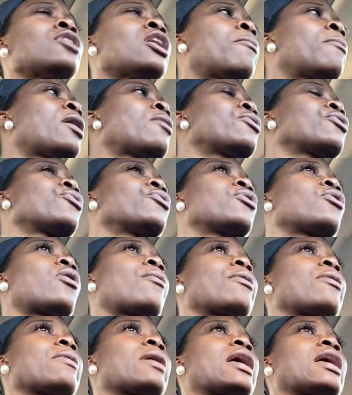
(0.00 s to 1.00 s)
my recruiter called
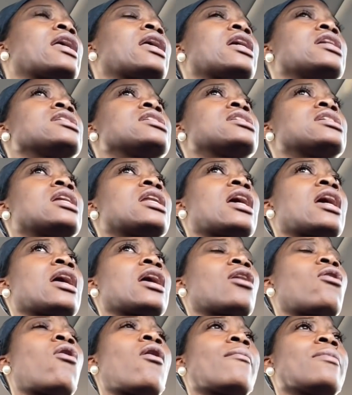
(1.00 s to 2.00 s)
me back
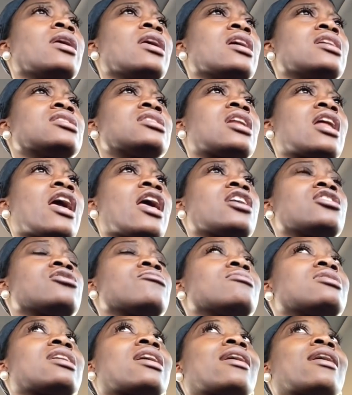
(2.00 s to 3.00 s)
yesterday, called me yesterday, and she
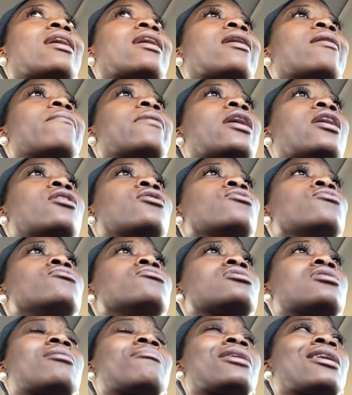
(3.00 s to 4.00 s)
was like, "I got bad
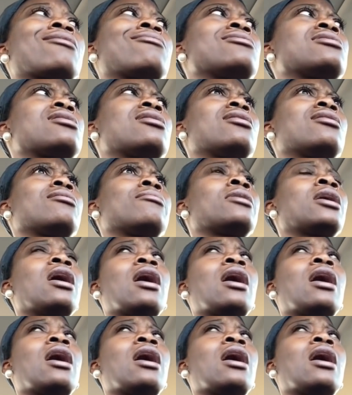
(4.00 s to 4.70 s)
news," and I'm like, "What's up?"